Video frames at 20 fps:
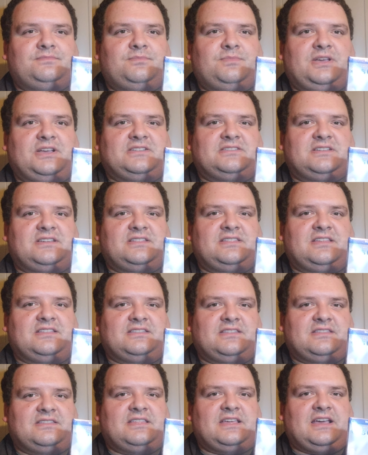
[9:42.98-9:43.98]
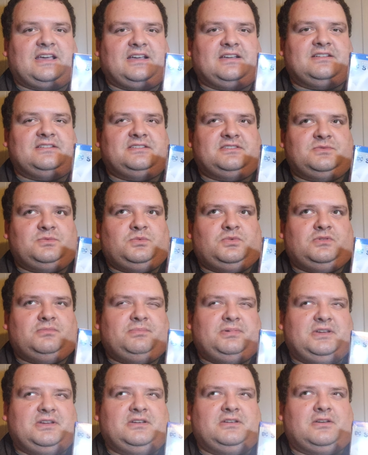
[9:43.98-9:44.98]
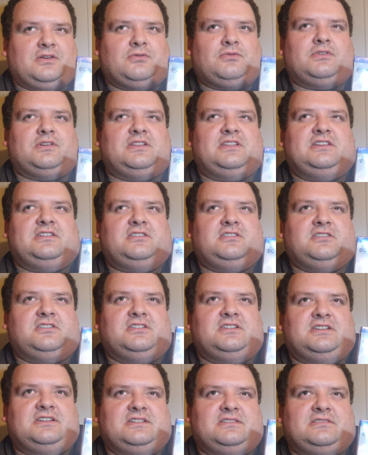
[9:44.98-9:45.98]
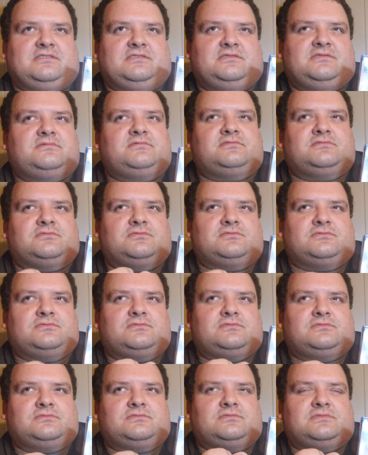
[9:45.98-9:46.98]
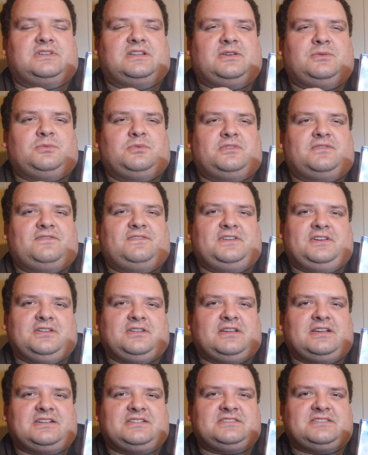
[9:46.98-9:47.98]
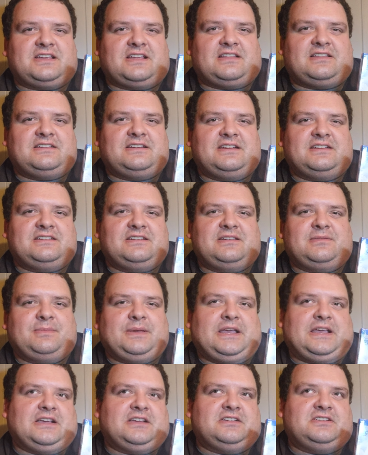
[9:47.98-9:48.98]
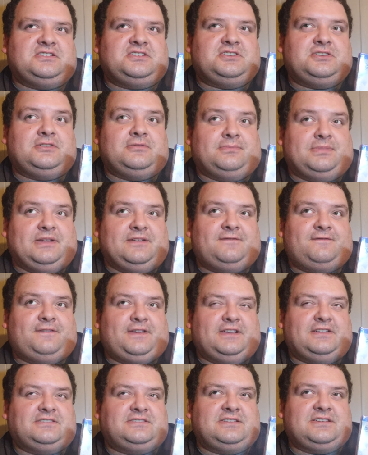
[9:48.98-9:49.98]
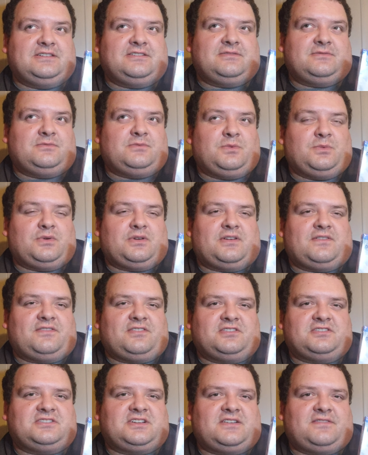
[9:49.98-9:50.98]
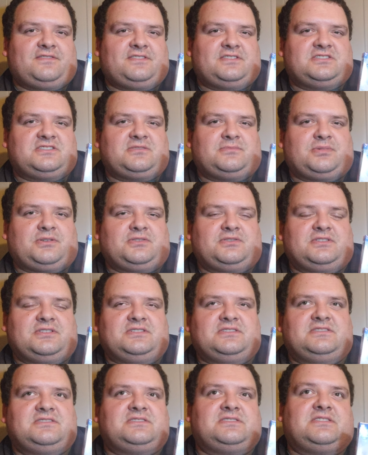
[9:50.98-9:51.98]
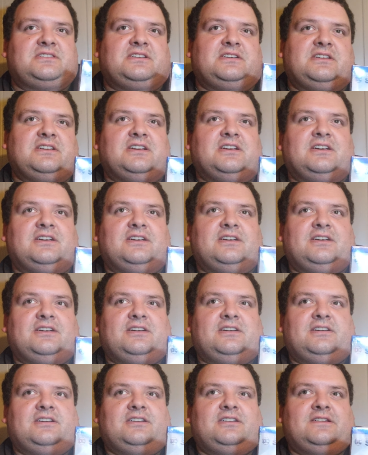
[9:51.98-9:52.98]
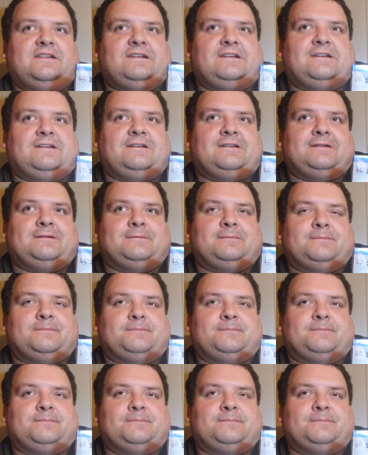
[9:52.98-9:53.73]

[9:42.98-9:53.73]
Because I think that that would be a really good, it would feel like a solid ending because she'd be facing one of her toughest opponents. But